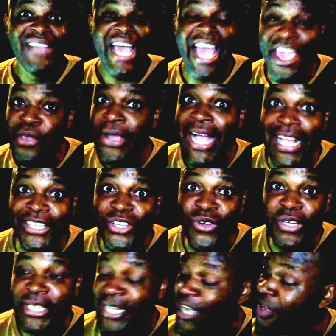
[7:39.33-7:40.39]
Are you guys
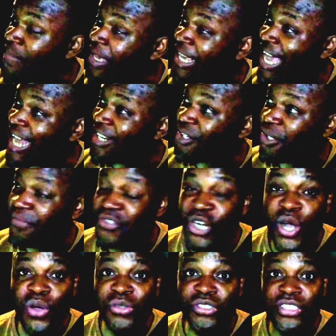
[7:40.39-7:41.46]
going to tell me Khaligraph
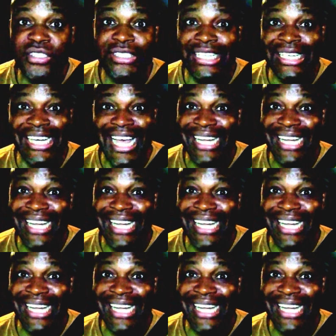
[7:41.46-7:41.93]
Jones did